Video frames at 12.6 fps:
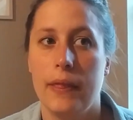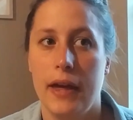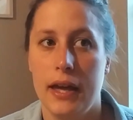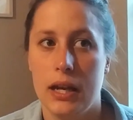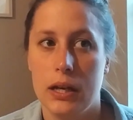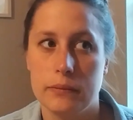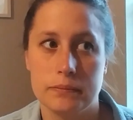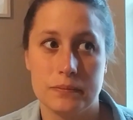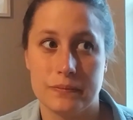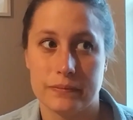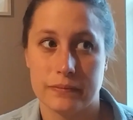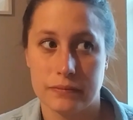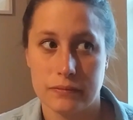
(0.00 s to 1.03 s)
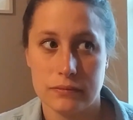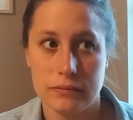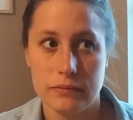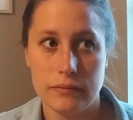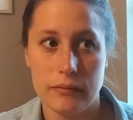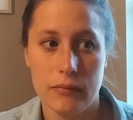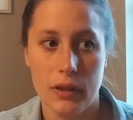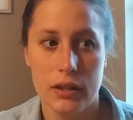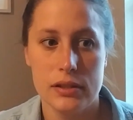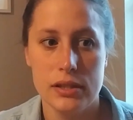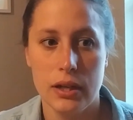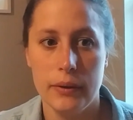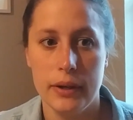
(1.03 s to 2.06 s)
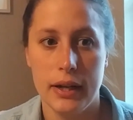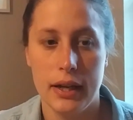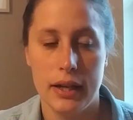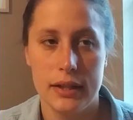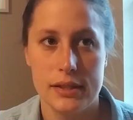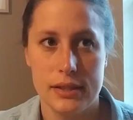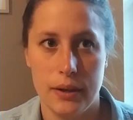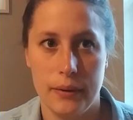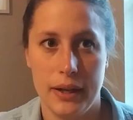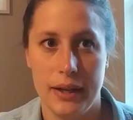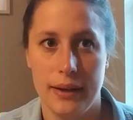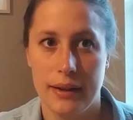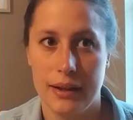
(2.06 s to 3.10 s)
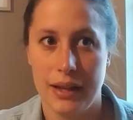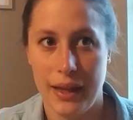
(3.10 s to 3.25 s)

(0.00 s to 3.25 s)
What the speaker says: then sew it,